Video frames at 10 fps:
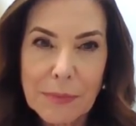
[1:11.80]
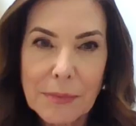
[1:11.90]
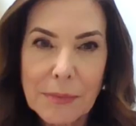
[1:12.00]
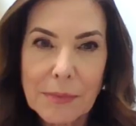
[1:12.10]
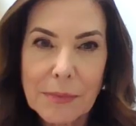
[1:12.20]

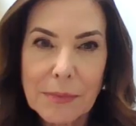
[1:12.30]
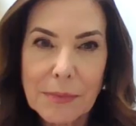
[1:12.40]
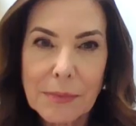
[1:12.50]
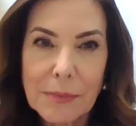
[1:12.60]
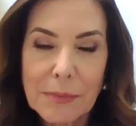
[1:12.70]

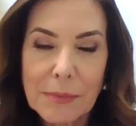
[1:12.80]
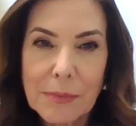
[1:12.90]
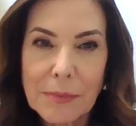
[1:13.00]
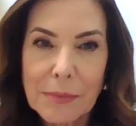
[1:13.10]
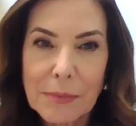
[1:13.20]

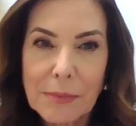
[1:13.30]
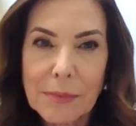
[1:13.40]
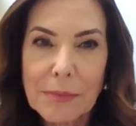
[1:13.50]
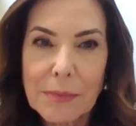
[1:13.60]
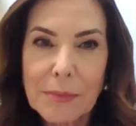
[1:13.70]

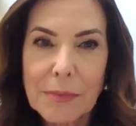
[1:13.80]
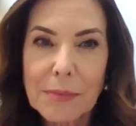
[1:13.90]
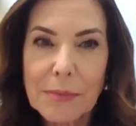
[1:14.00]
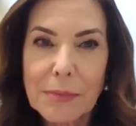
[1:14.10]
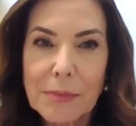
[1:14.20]

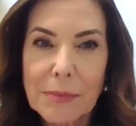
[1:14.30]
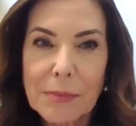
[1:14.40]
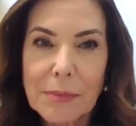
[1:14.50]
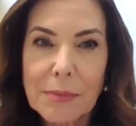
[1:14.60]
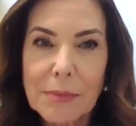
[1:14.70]

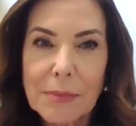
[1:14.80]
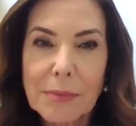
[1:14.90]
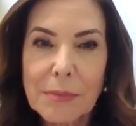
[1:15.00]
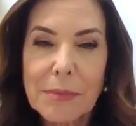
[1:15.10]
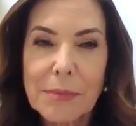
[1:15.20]

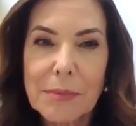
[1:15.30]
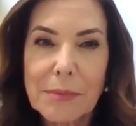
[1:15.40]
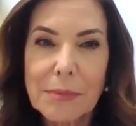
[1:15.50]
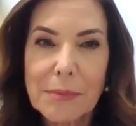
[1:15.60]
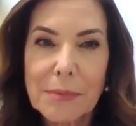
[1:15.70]

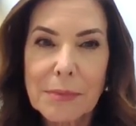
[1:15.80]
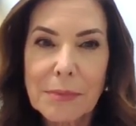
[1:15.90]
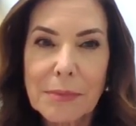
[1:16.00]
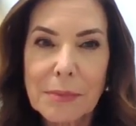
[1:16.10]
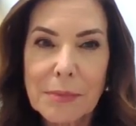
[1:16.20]

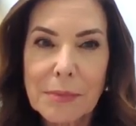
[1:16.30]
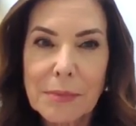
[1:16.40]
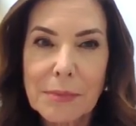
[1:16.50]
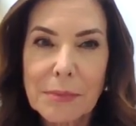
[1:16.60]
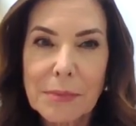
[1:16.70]

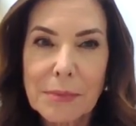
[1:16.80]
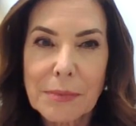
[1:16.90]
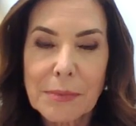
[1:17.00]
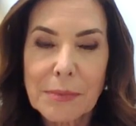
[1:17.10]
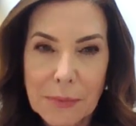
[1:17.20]

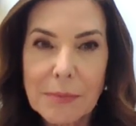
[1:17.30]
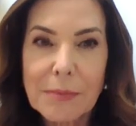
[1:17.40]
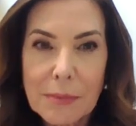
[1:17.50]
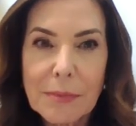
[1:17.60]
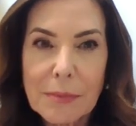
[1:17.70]

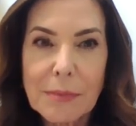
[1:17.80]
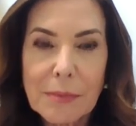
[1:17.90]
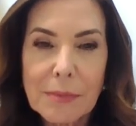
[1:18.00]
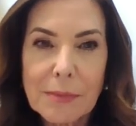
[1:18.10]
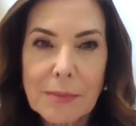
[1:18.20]

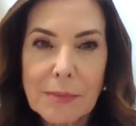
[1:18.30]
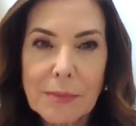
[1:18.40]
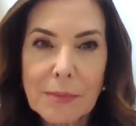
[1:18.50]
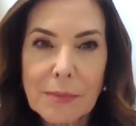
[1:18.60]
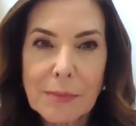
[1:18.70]

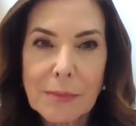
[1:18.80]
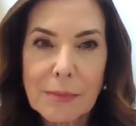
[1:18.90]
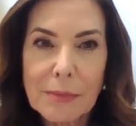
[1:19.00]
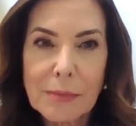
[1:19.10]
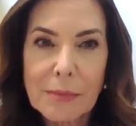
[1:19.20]

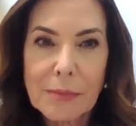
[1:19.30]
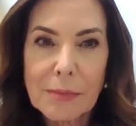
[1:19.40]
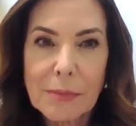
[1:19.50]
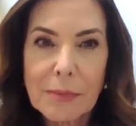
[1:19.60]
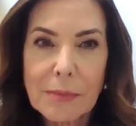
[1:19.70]
This person isn't speaking.